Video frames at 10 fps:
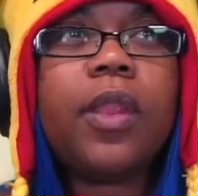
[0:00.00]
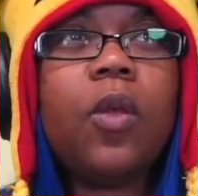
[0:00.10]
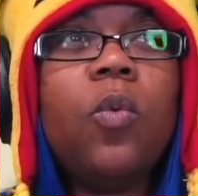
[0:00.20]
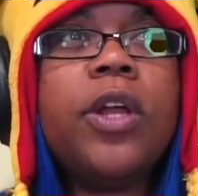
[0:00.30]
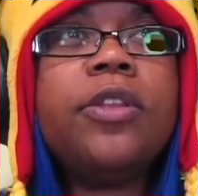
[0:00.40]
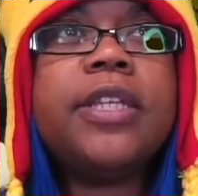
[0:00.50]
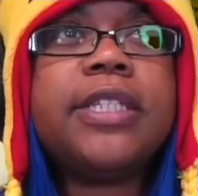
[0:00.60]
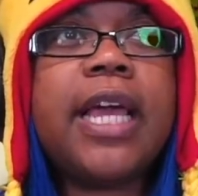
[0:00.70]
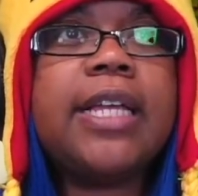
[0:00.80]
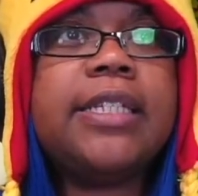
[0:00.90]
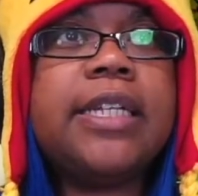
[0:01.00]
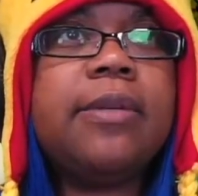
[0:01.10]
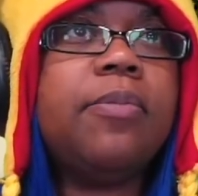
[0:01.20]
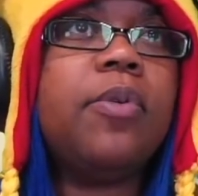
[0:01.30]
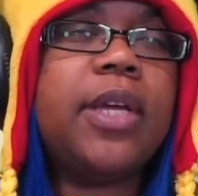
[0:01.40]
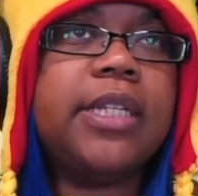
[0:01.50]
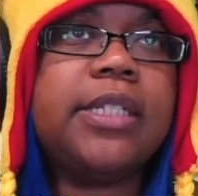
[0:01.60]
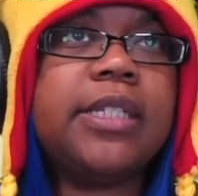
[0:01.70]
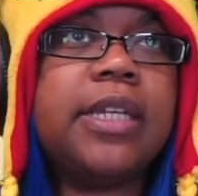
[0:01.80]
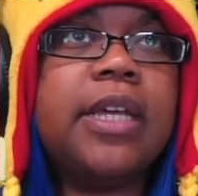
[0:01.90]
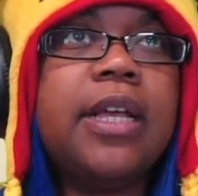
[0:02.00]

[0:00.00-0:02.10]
What are the testing points?